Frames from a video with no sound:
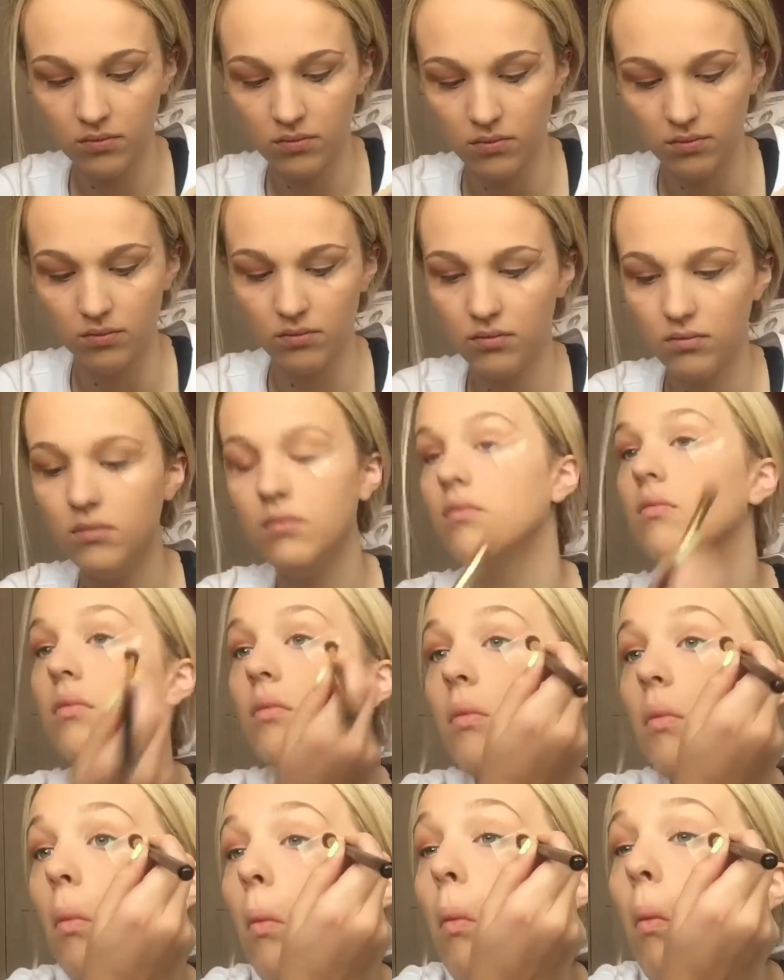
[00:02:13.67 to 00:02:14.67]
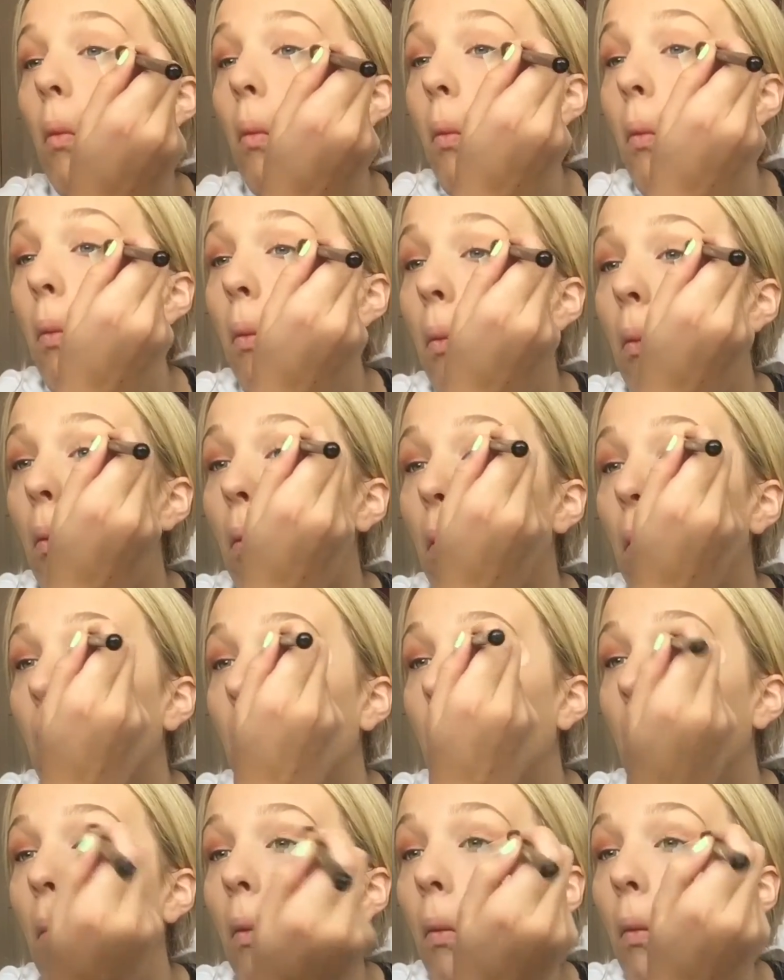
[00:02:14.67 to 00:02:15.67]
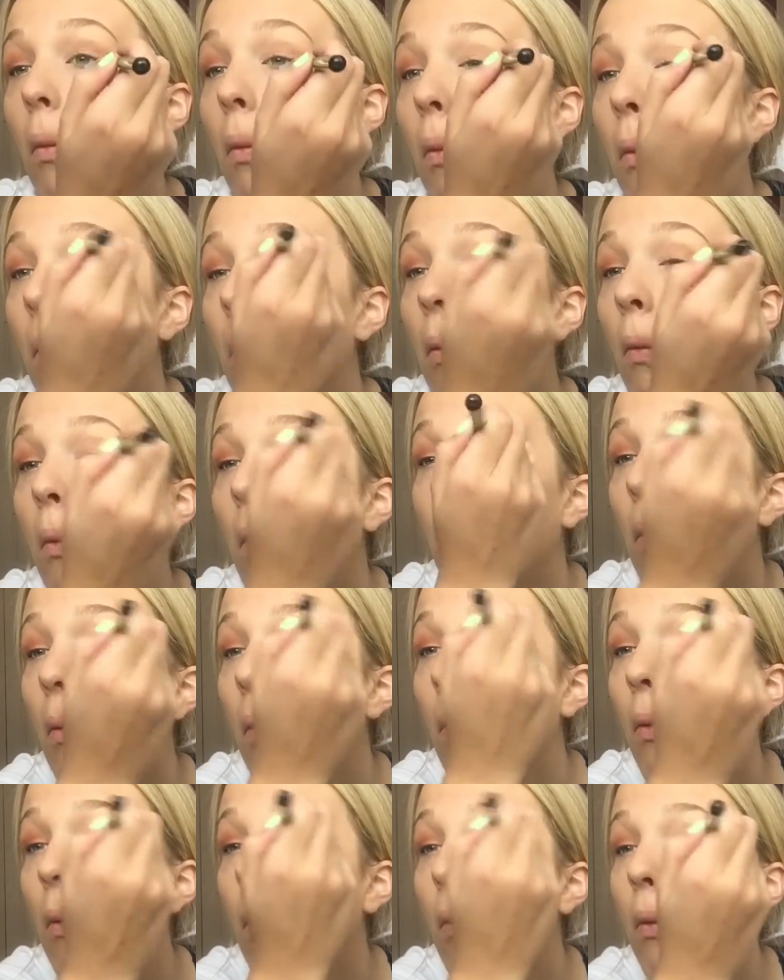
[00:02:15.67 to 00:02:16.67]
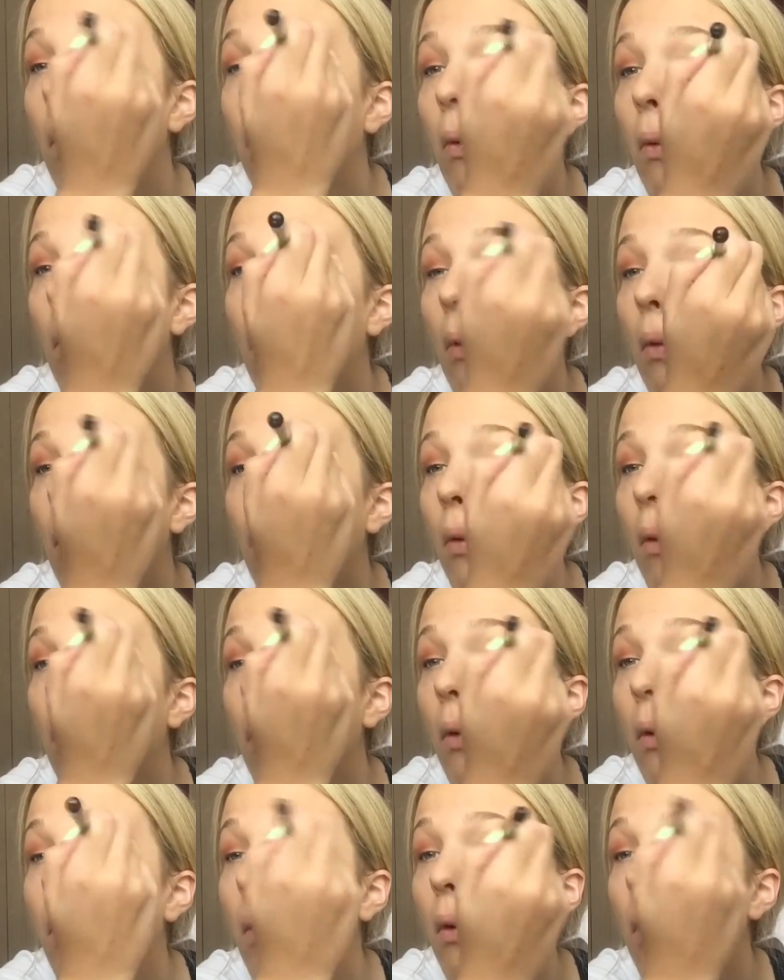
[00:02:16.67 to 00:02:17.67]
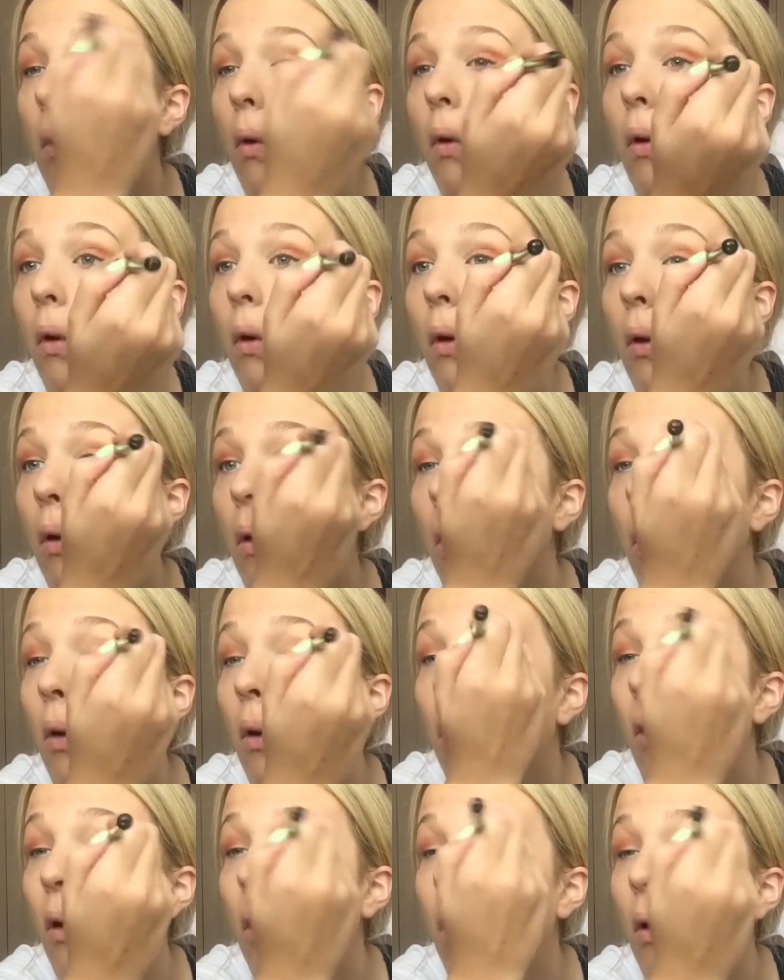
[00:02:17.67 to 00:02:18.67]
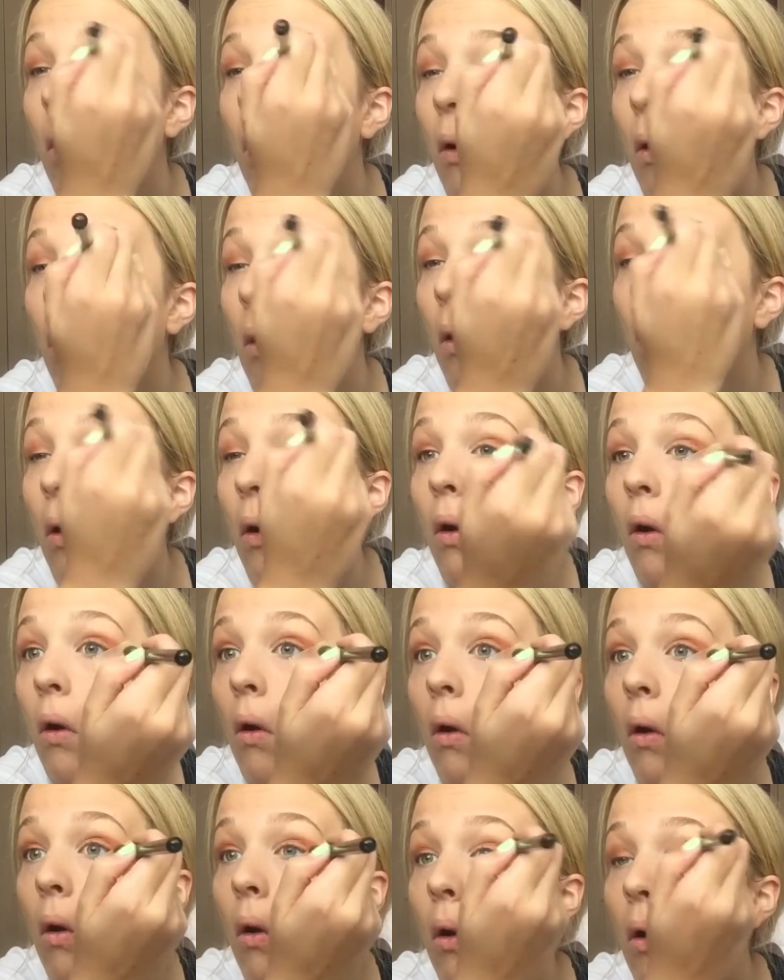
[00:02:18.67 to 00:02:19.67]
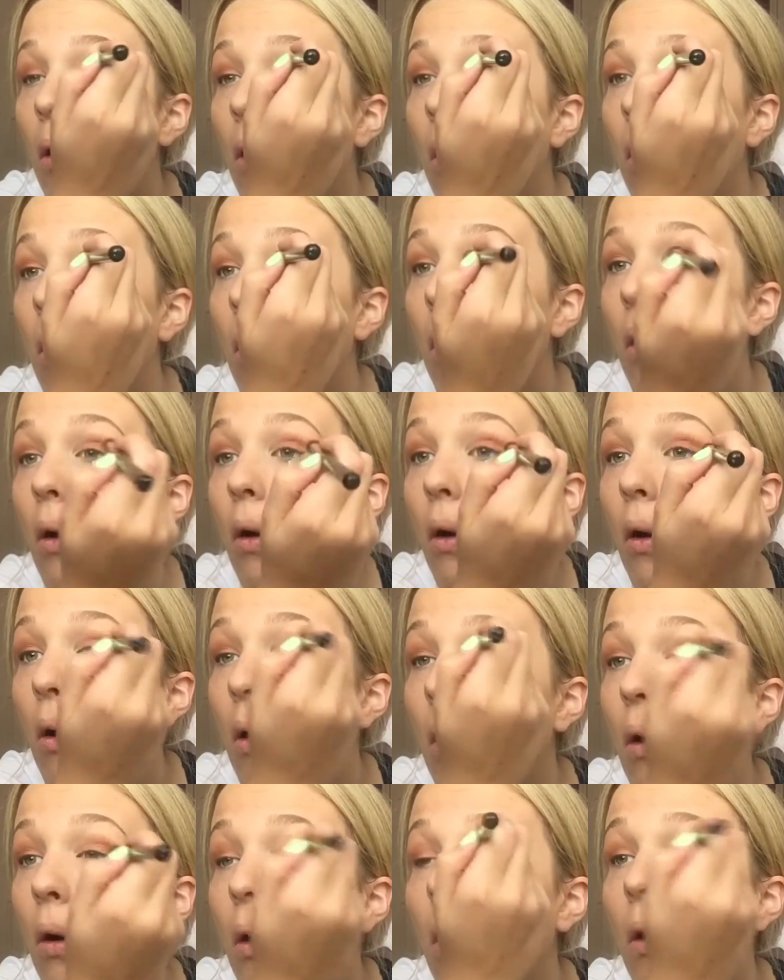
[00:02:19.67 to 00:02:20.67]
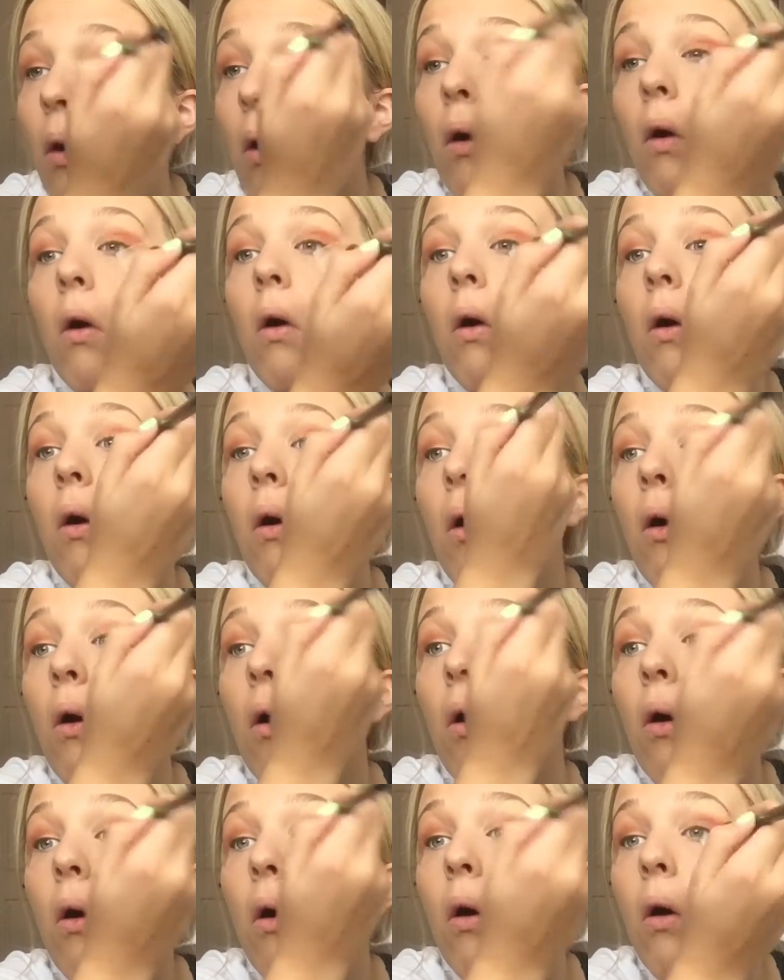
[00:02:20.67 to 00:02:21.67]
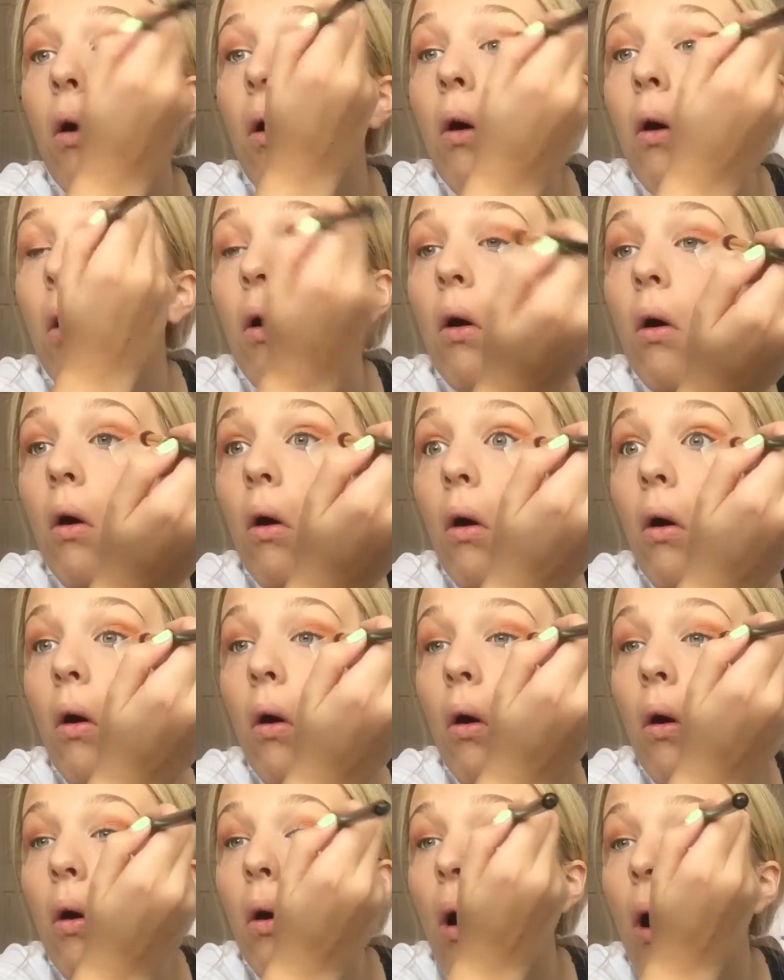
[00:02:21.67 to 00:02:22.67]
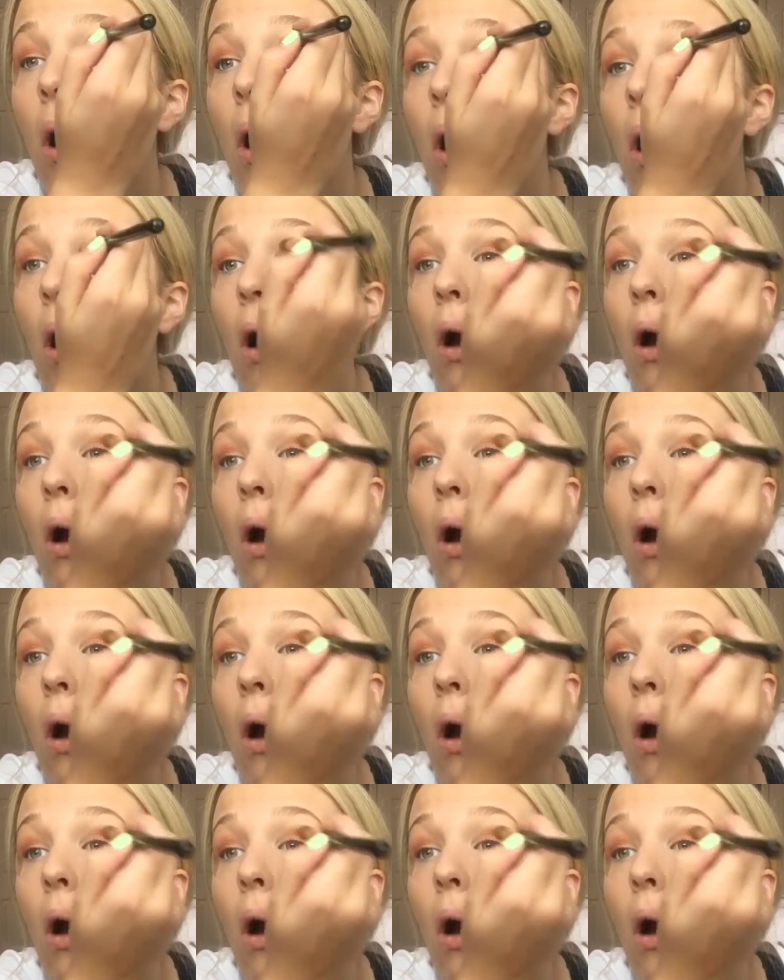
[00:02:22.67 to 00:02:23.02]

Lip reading: To do this, I'm using the fluffiest brush I have, and all the brushes I'm using are from a kit that I will link below from Amazon.